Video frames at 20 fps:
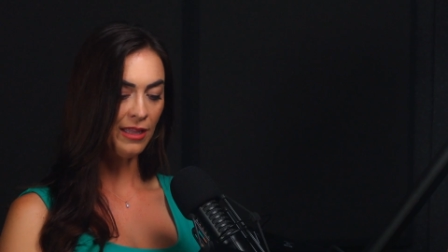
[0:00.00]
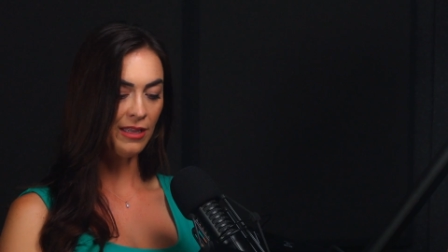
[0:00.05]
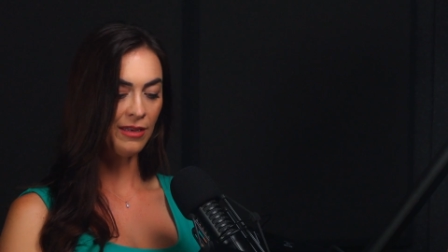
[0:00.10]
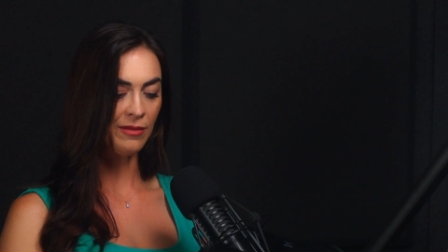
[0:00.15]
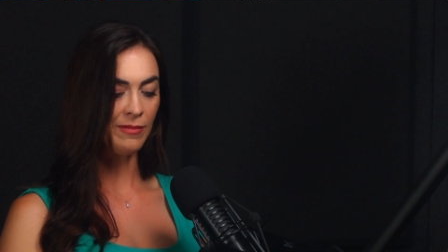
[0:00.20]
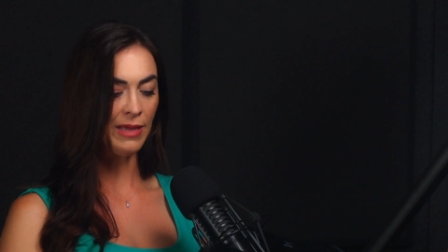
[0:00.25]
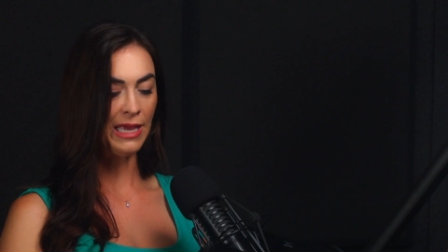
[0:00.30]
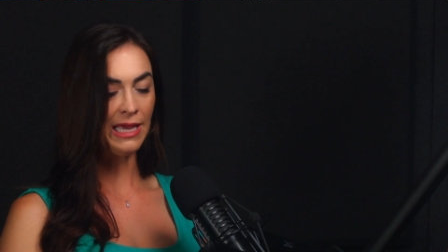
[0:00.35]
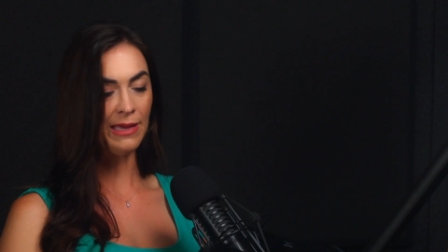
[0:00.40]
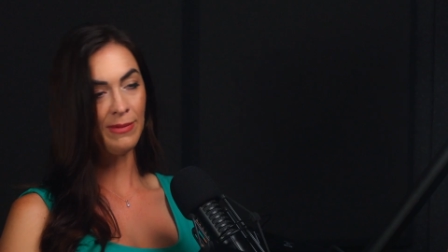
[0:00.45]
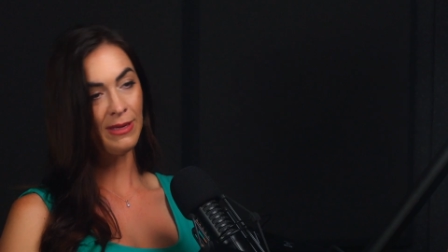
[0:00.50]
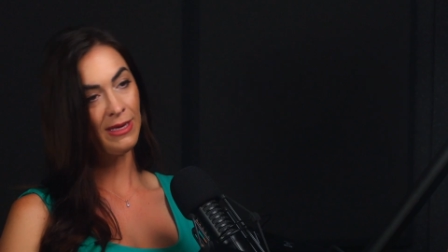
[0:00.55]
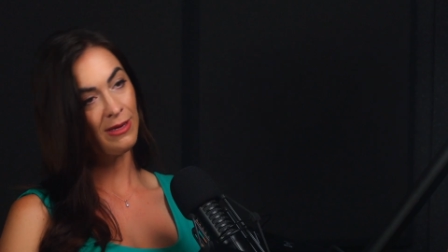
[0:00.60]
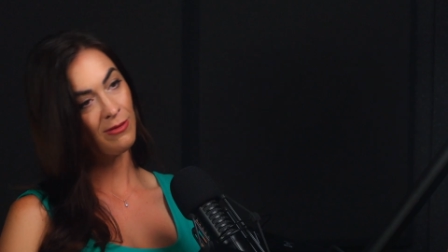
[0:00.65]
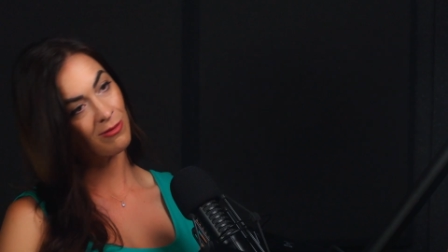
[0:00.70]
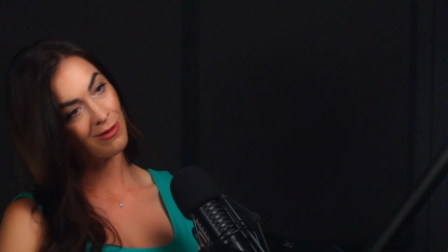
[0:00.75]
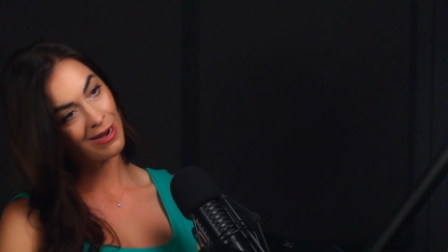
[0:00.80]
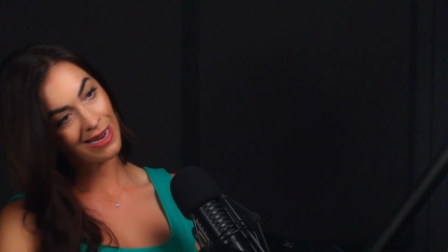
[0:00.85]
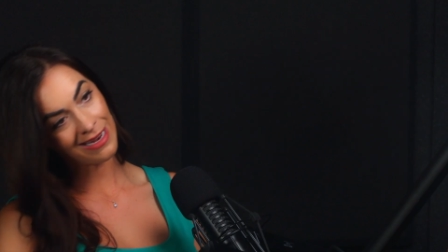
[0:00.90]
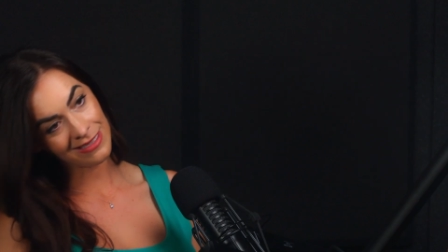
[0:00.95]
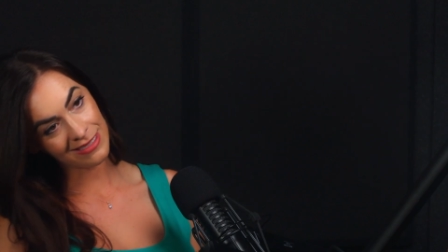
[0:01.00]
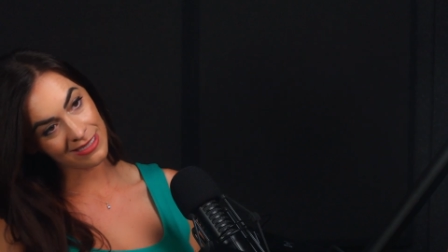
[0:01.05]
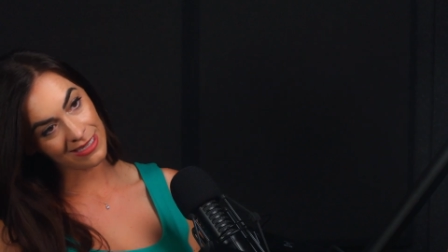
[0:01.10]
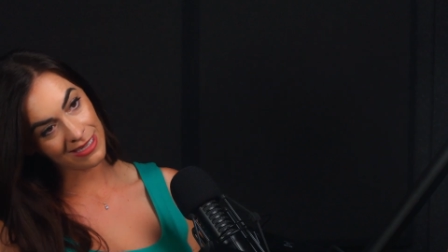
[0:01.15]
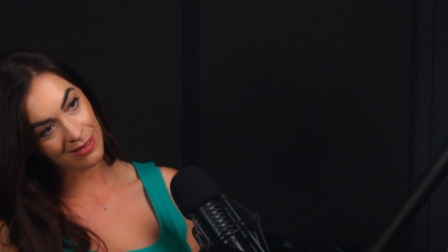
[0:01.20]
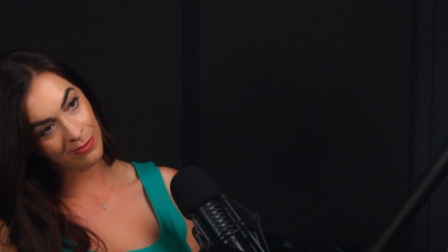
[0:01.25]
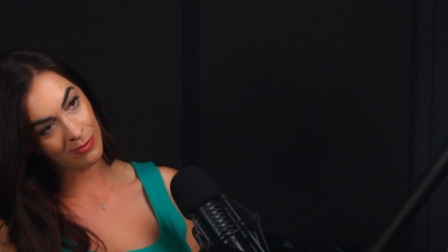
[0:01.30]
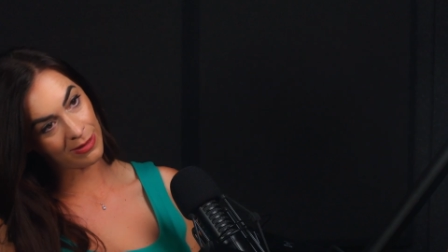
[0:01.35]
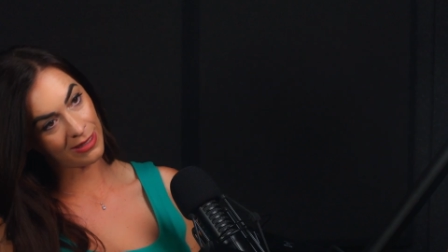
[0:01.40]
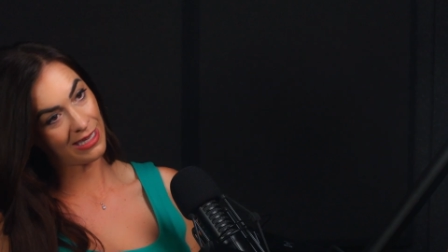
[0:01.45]
then maybe rent
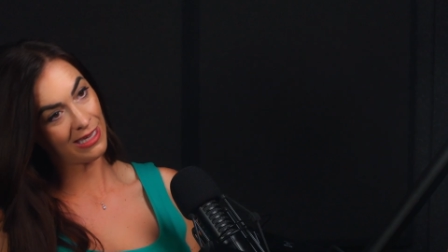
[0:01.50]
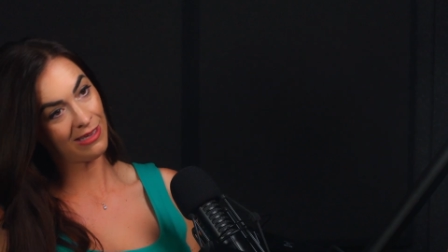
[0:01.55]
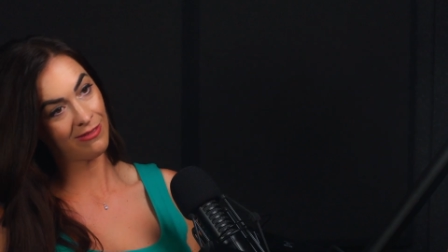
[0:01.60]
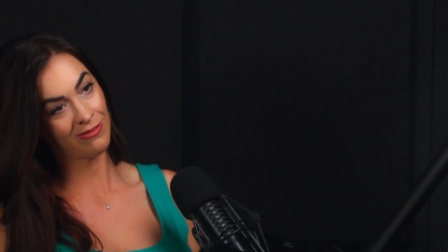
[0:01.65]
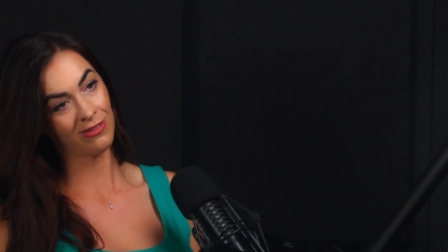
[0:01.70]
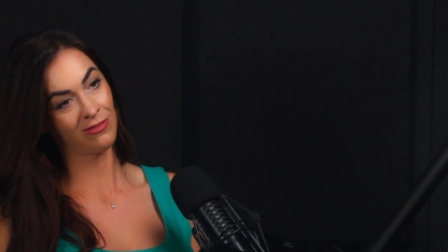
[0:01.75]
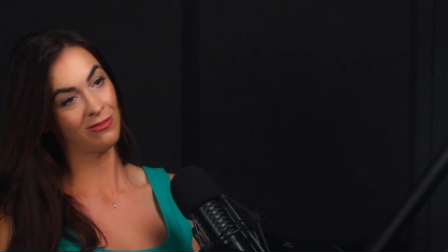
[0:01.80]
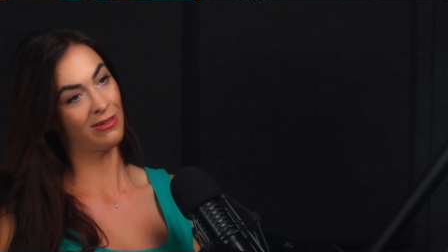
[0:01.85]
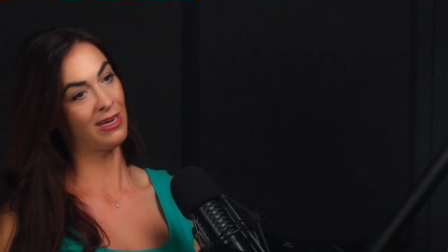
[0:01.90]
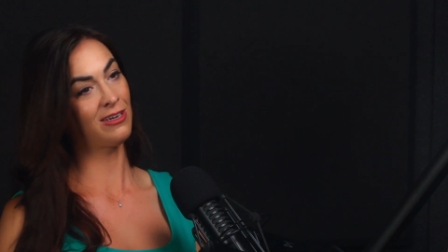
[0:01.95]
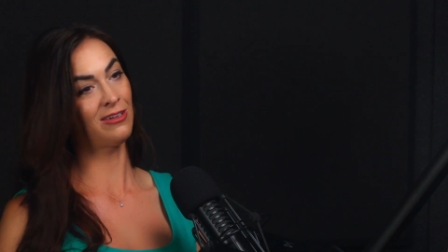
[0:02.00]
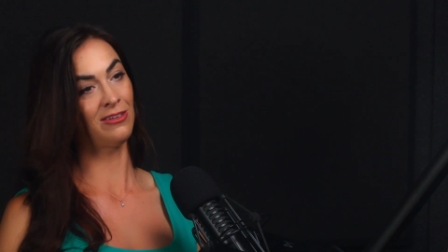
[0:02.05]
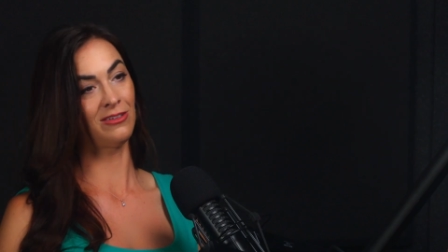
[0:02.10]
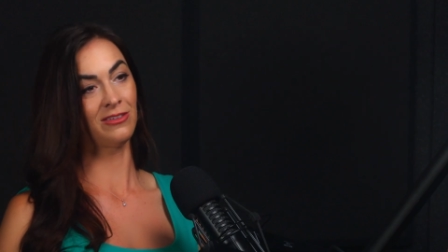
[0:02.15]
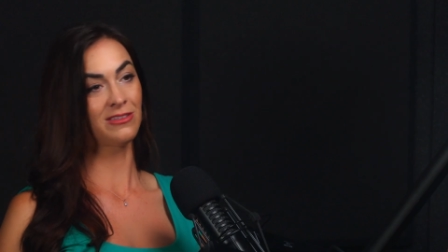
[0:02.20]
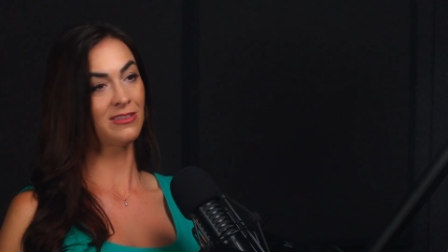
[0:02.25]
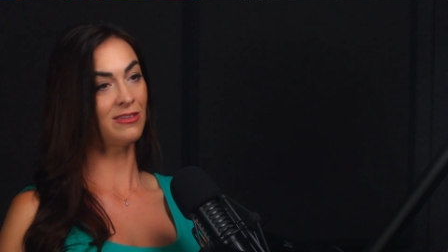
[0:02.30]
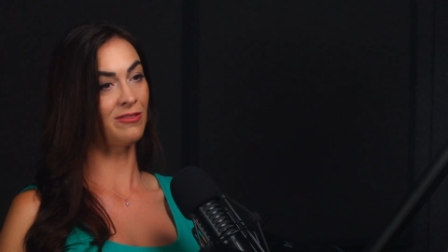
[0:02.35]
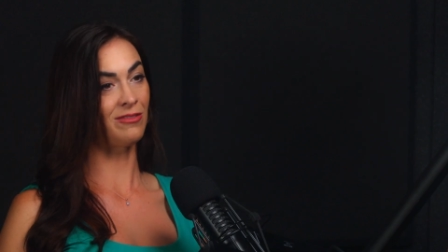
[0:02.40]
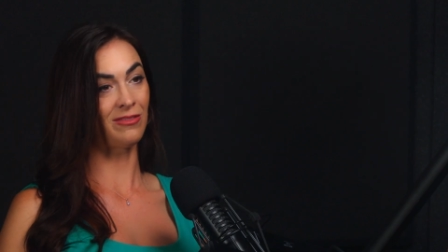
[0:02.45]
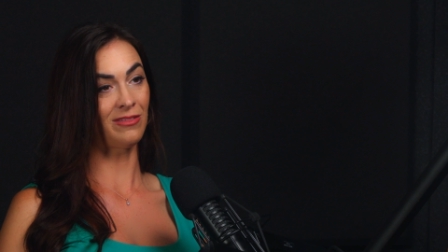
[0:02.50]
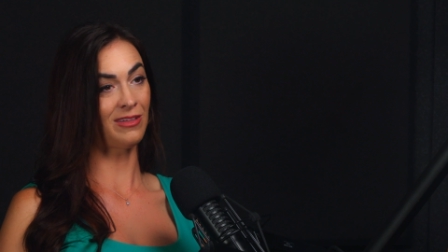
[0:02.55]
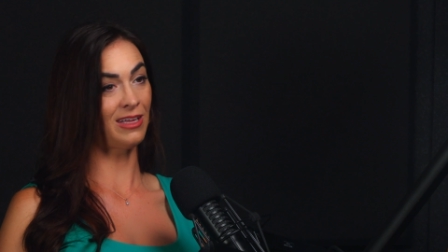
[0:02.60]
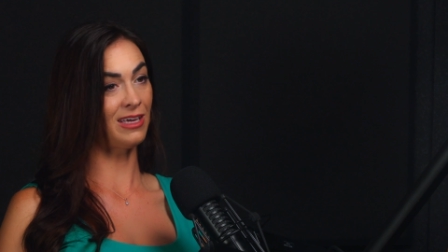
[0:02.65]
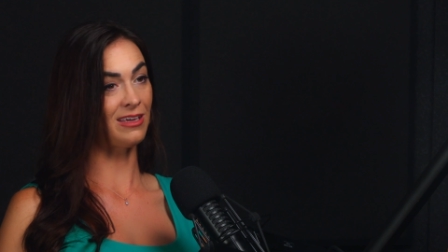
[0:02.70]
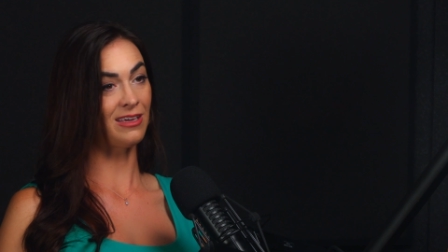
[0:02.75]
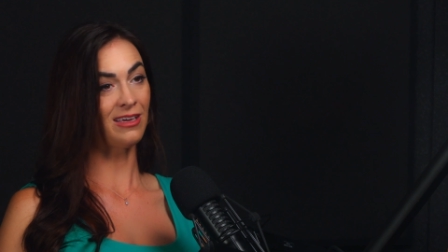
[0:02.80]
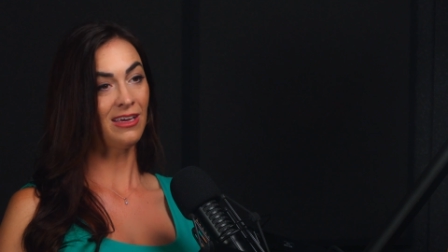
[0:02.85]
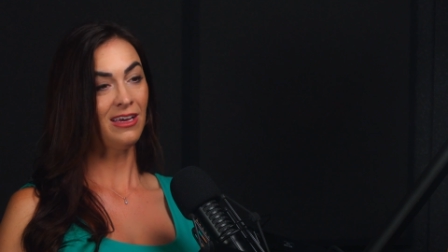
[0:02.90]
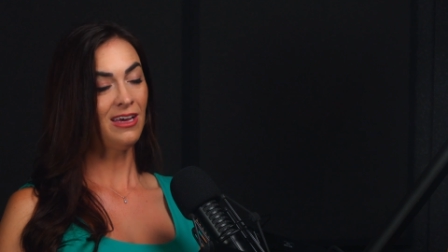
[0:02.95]
it, but even rentals are
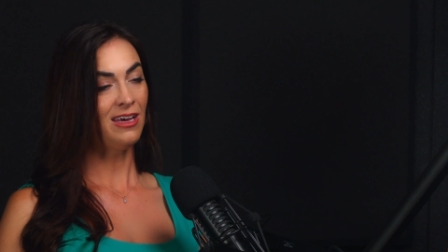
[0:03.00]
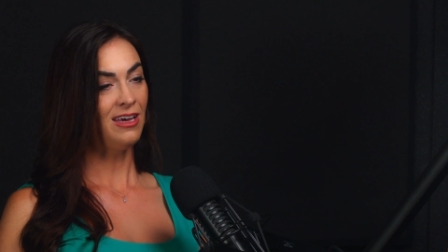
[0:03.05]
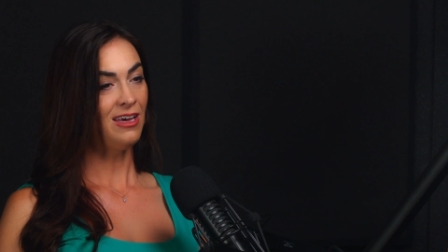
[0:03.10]
like,